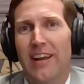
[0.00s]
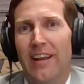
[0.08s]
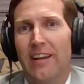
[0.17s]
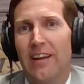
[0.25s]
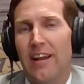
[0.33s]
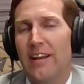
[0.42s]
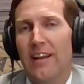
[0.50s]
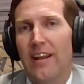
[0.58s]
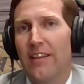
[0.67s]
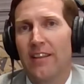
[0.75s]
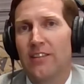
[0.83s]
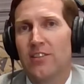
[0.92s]
and
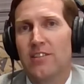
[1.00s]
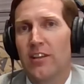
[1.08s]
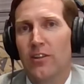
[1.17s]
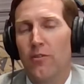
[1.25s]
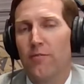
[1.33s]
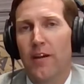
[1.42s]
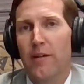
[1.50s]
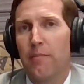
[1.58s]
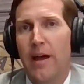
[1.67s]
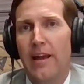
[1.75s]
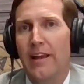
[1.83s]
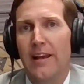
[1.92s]
they just said, "Go find
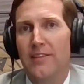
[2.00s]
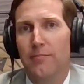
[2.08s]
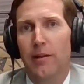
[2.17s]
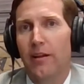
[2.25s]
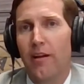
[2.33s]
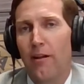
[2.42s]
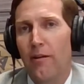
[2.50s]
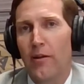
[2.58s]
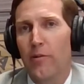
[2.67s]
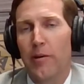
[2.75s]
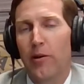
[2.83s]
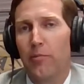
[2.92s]
bad guys and make
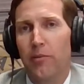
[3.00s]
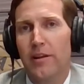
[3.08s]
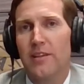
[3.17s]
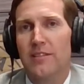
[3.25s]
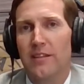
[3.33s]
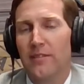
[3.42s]
Colorado a better place."